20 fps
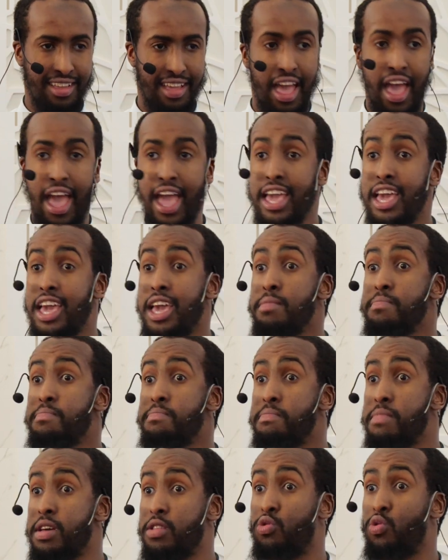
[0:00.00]

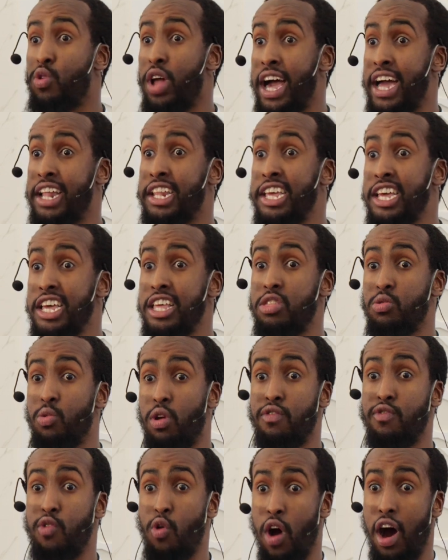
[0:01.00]
A'immatul Hadith
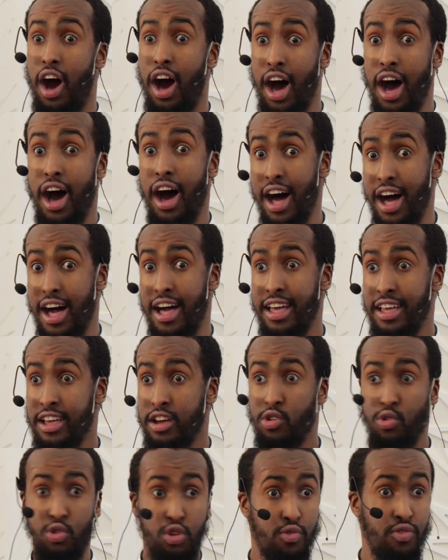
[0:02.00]
wal
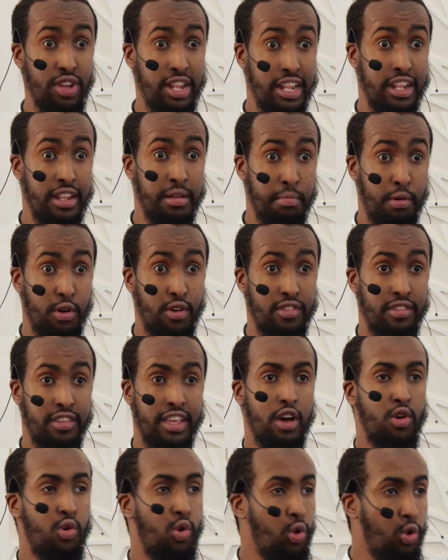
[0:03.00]
Fuqaha, who you read in the books,
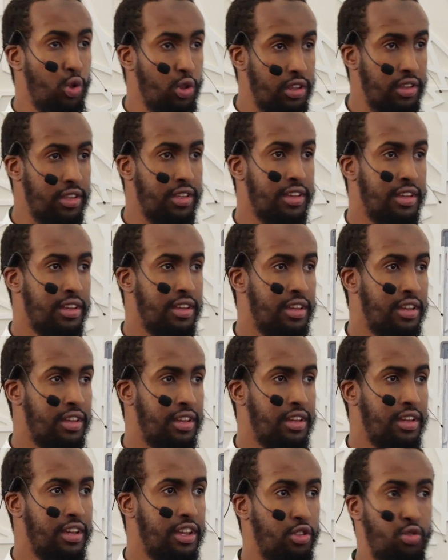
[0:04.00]
get called
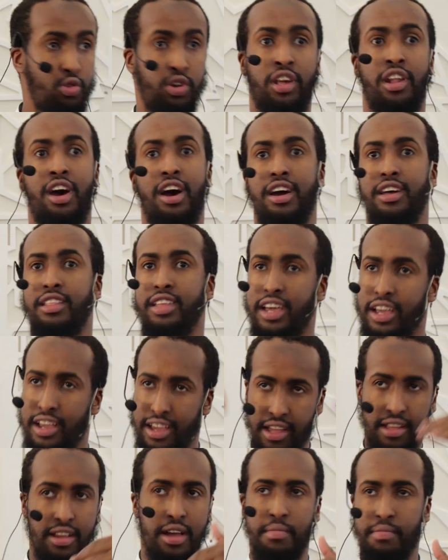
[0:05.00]
into Iraq. They
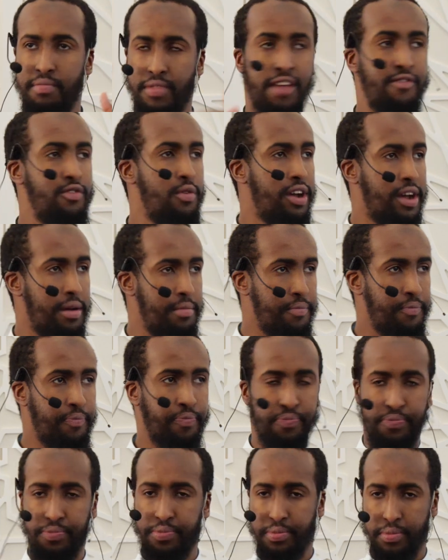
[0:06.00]
come, everyone come.
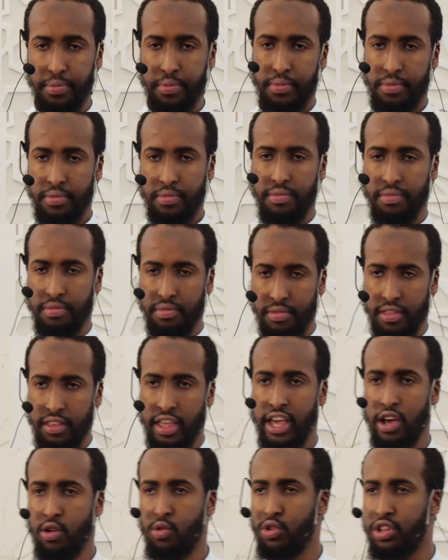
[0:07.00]

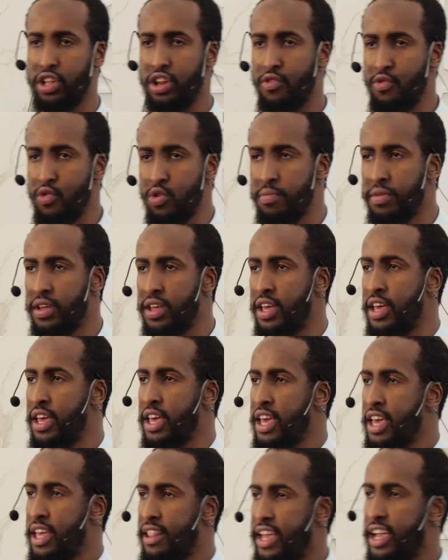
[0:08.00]
They get called in a
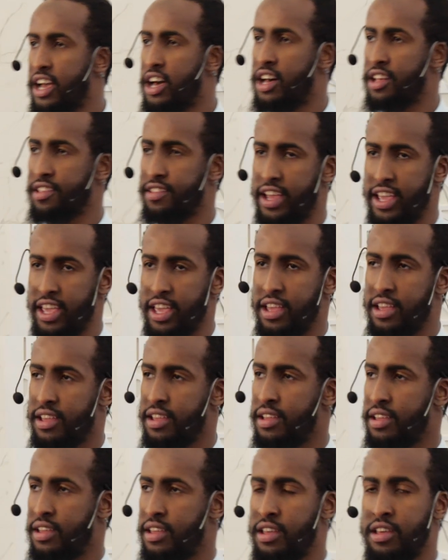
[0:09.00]
room. They get asked, hey,
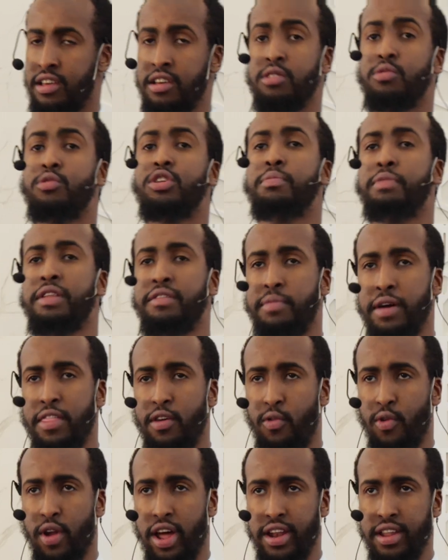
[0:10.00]
what do you believe
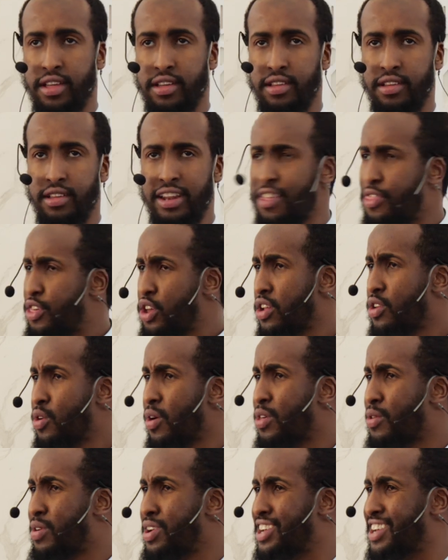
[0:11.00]
about the Quran? Nothing,
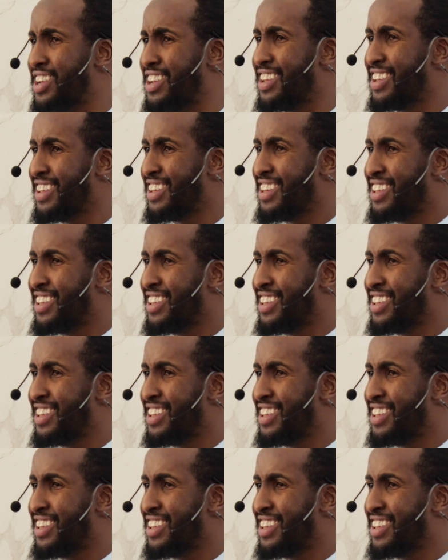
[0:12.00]
no other question.